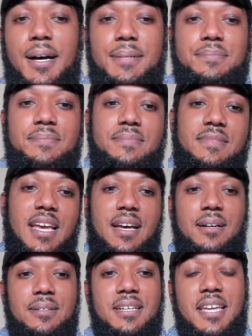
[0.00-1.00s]

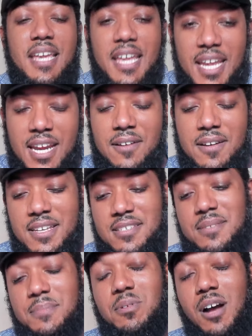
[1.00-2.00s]
Now, here is
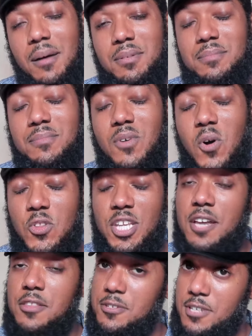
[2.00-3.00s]
the problem on the
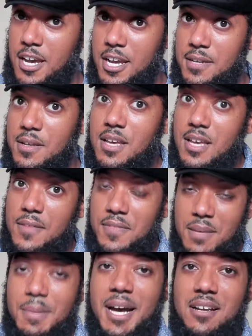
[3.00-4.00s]
other side, the
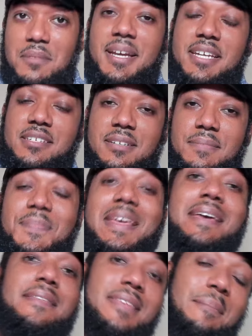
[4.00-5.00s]
amalgamation.
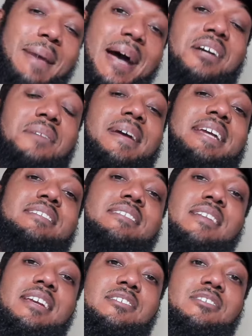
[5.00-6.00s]
The
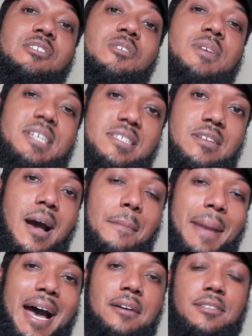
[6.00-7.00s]
amalgamation issue is
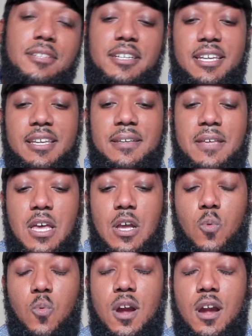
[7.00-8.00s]
about looking
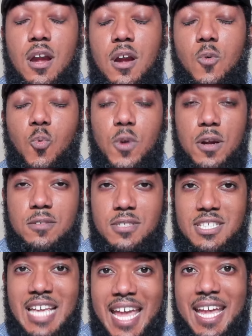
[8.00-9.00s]
where we're
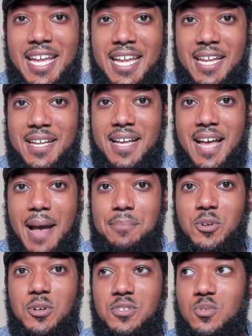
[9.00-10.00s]
saying, I'm
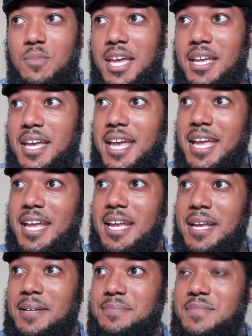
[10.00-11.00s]
going to make
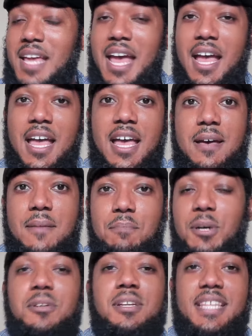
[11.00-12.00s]
a
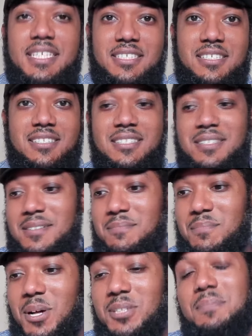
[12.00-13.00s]
building that's just a
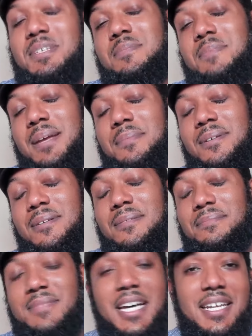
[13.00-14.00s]
balded piece of paper,
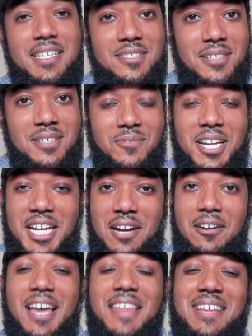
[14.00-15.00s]
not insulting
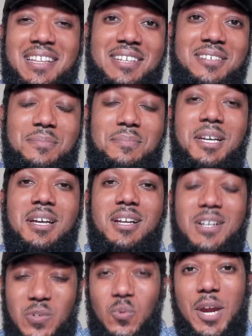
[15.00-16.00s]
Gehry. I think there's some
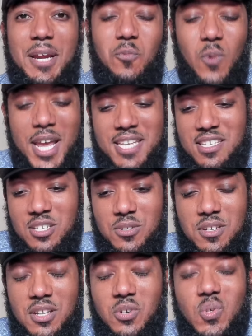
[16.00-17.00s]
great ways that you
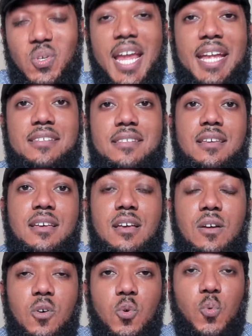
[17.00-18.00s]
can create
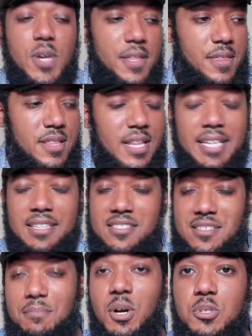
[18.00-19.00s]
with like
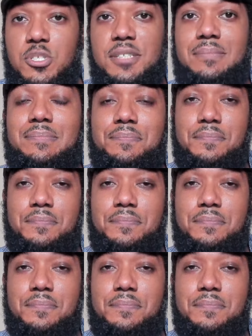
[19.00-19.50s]
this emotion.